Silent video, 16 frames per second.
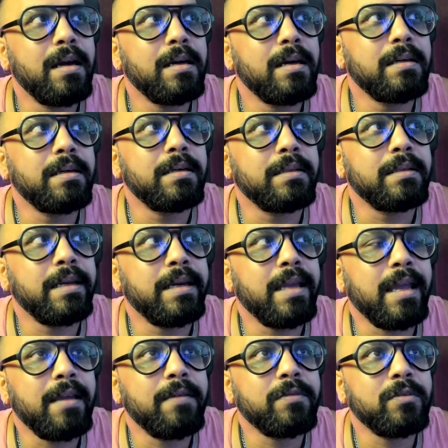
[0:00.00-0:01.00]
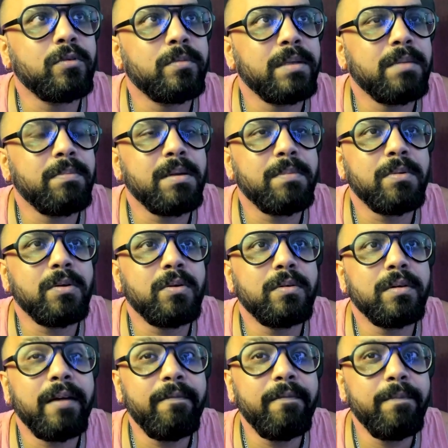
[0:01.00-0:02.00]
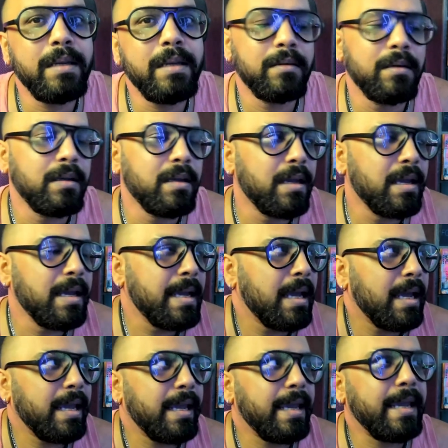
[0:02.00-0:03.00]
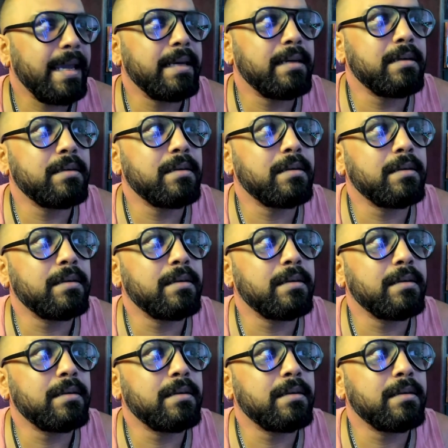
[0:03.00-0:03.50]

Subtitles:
And then I have so many people who love me. And